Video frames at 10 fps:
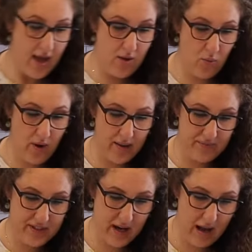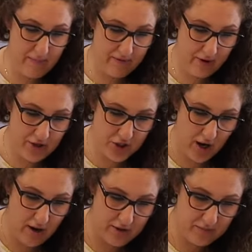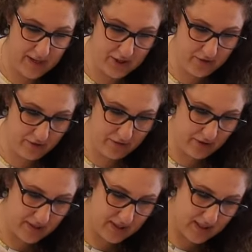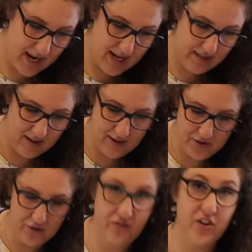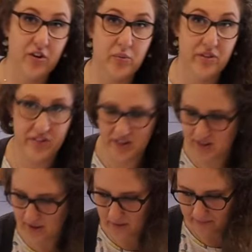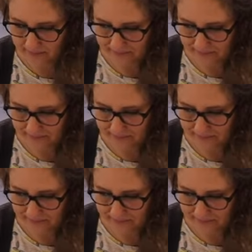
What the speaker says: and wipe the top of our jar to make sure that there isn't anything interfering with the seal.